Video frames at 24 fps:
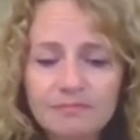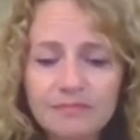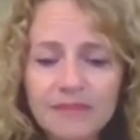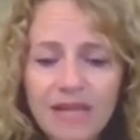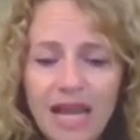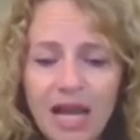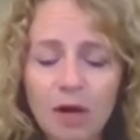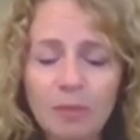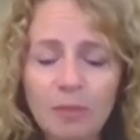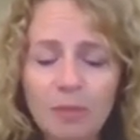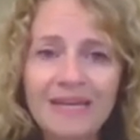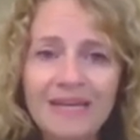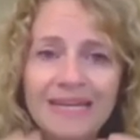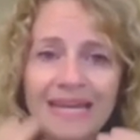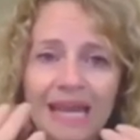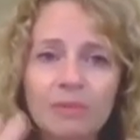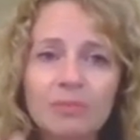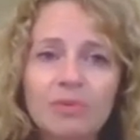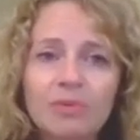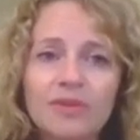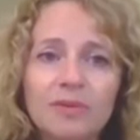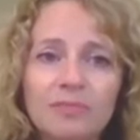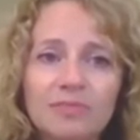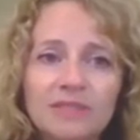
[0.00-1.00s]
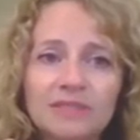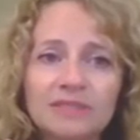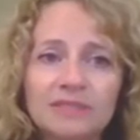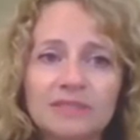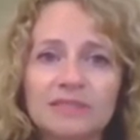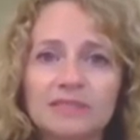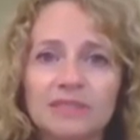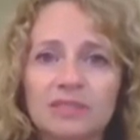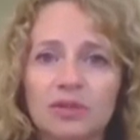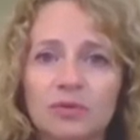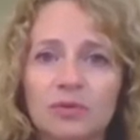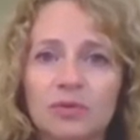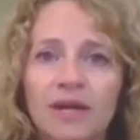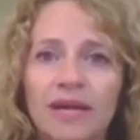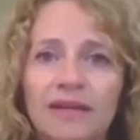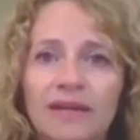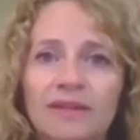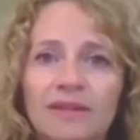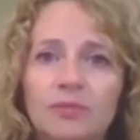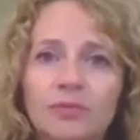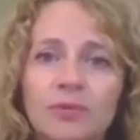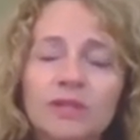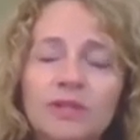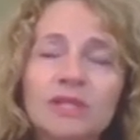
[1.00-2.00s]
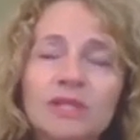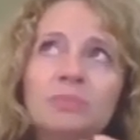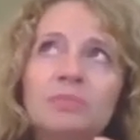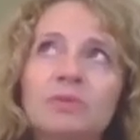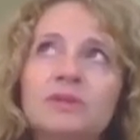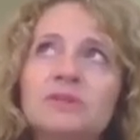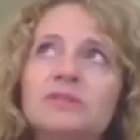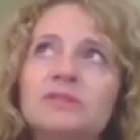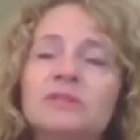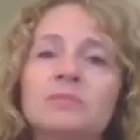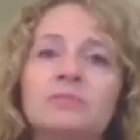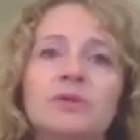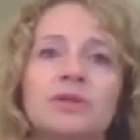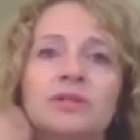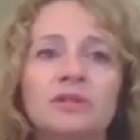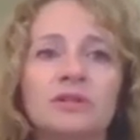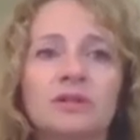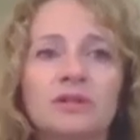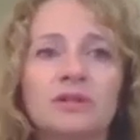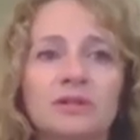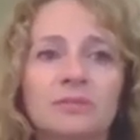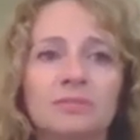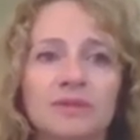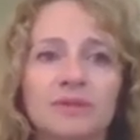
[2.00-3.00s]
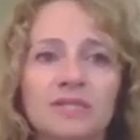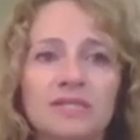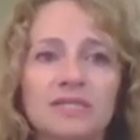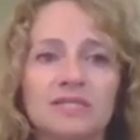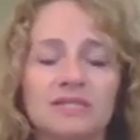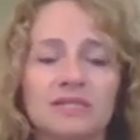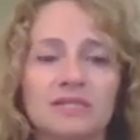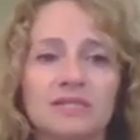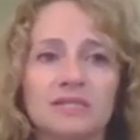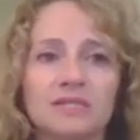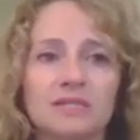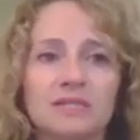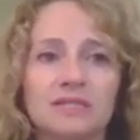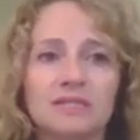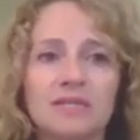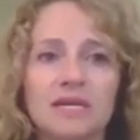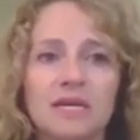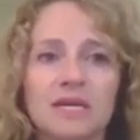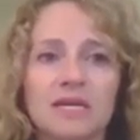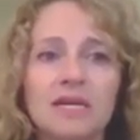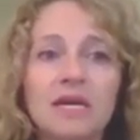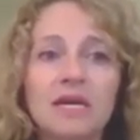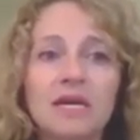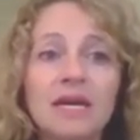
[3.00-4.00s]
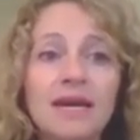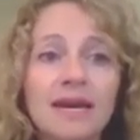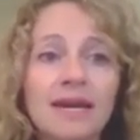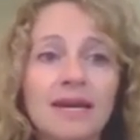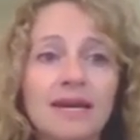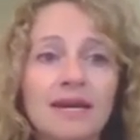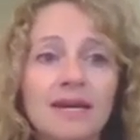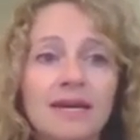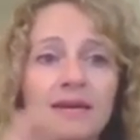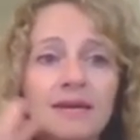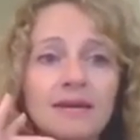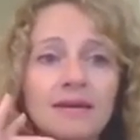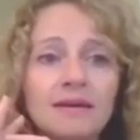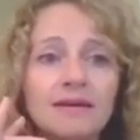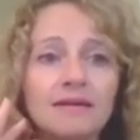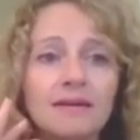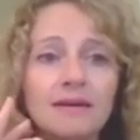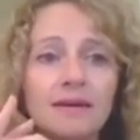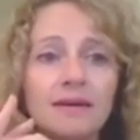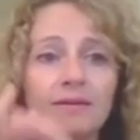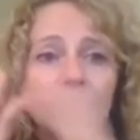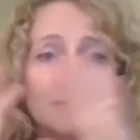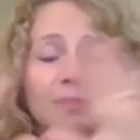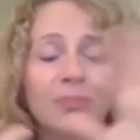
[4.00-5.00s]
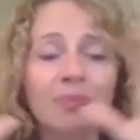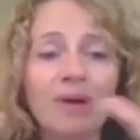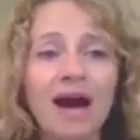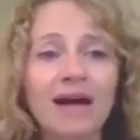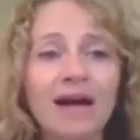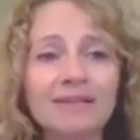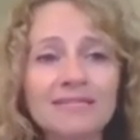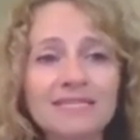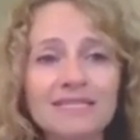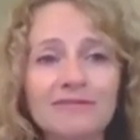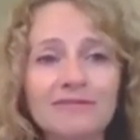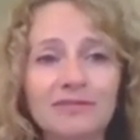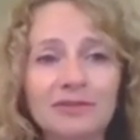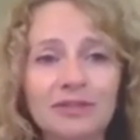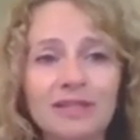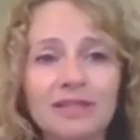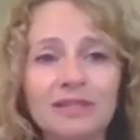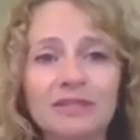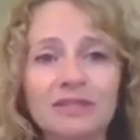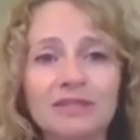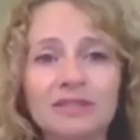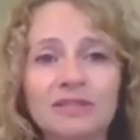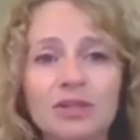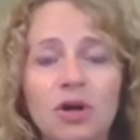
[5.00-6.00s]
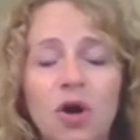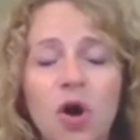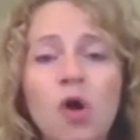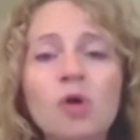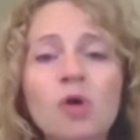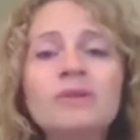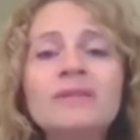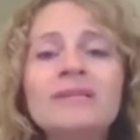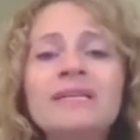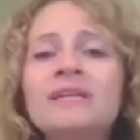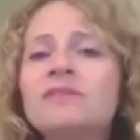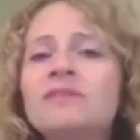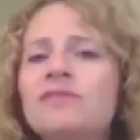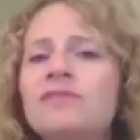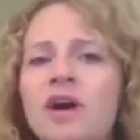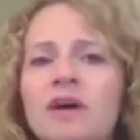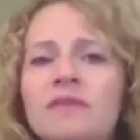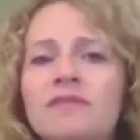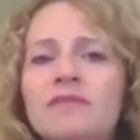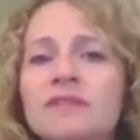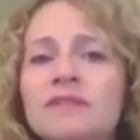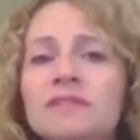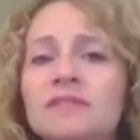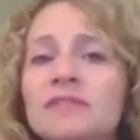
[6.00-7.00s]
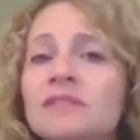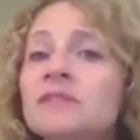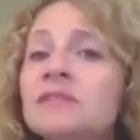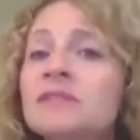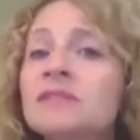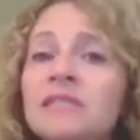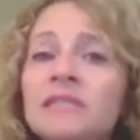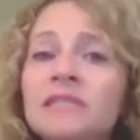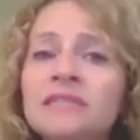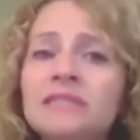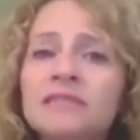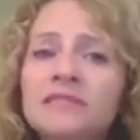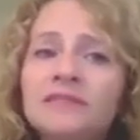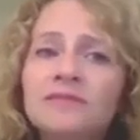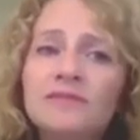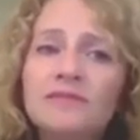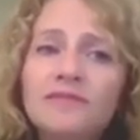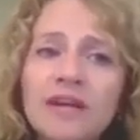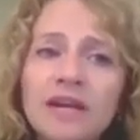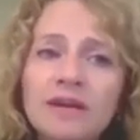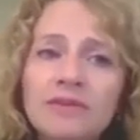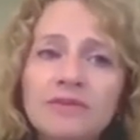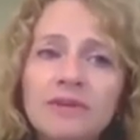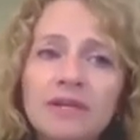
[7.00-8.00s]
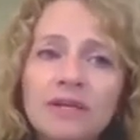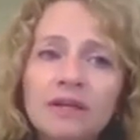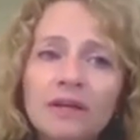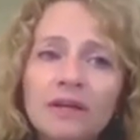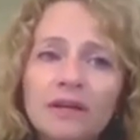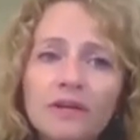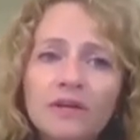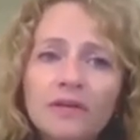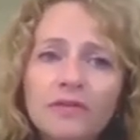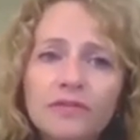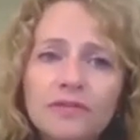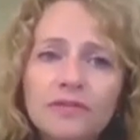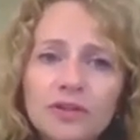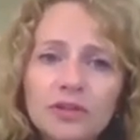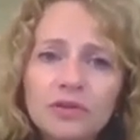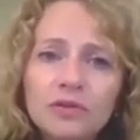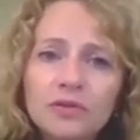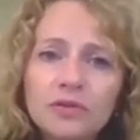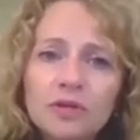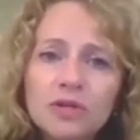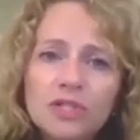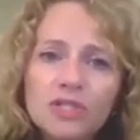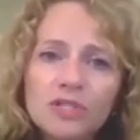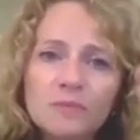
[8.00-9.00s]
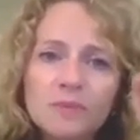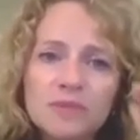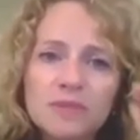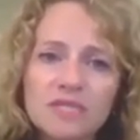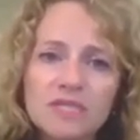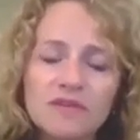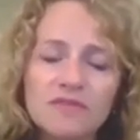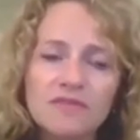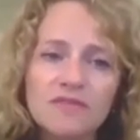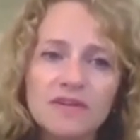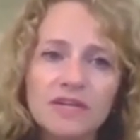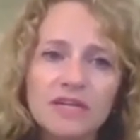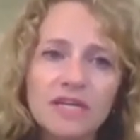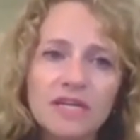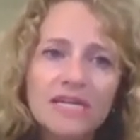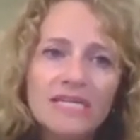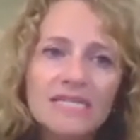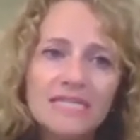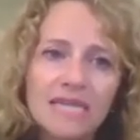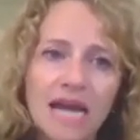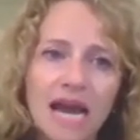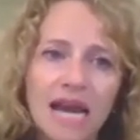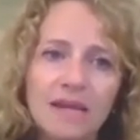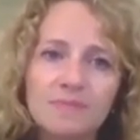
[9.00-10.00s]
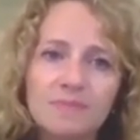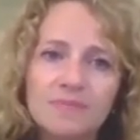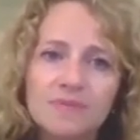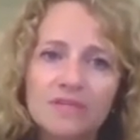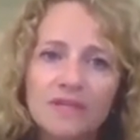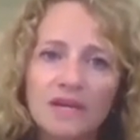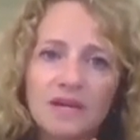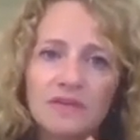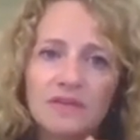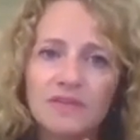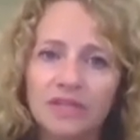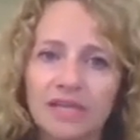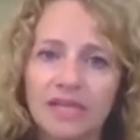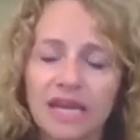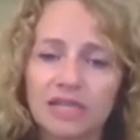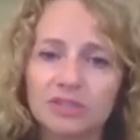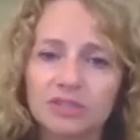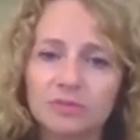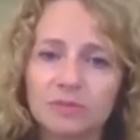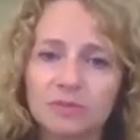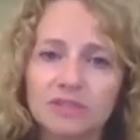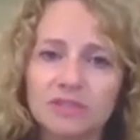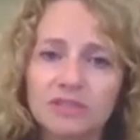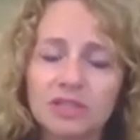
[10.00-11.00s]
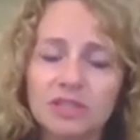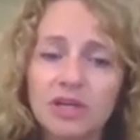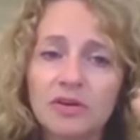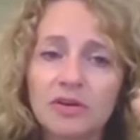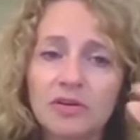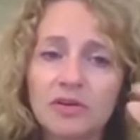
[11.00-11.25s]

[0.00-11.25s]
help enable the business in a way that really puts the burden on the business to say, hey, the policy for legal is only involve us in these very few specific types of engagements.